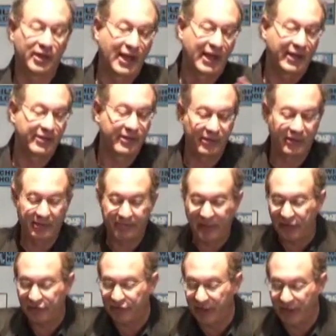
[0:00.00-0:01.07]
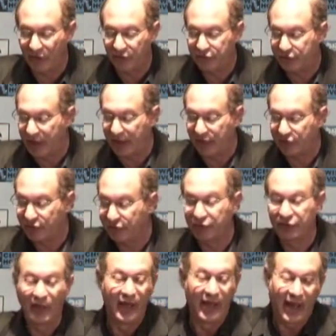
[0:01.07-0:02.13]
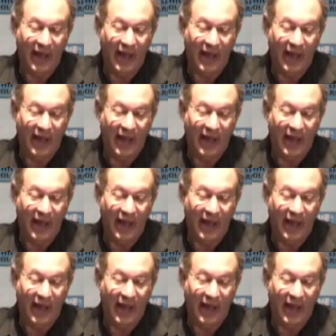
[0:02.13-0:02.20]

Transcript: length of the peace negotiations,